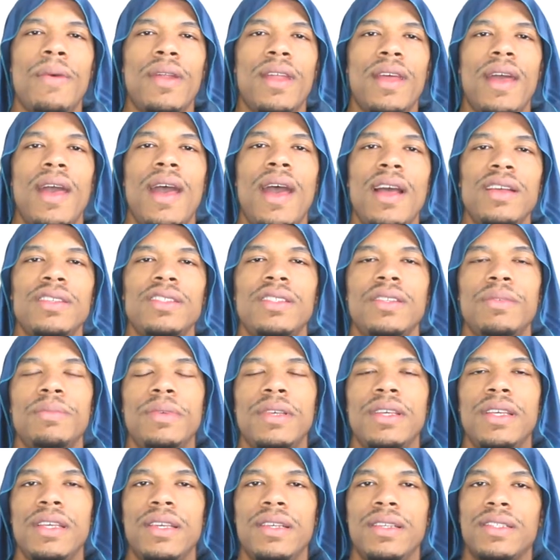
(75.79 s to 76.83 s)
but it has to
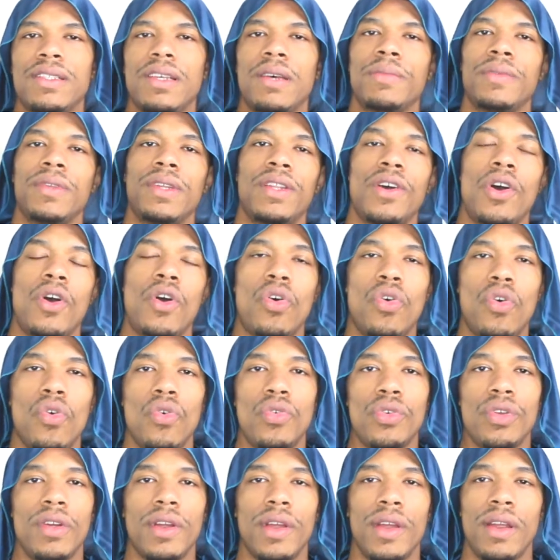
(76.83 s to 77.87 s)
be something to
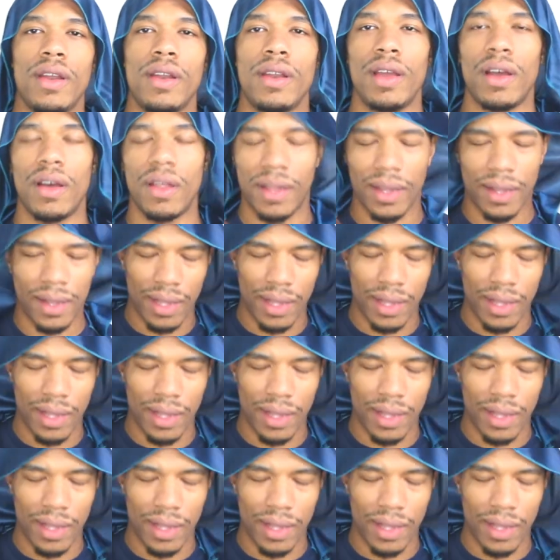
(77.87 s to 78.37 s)
hold your hair down.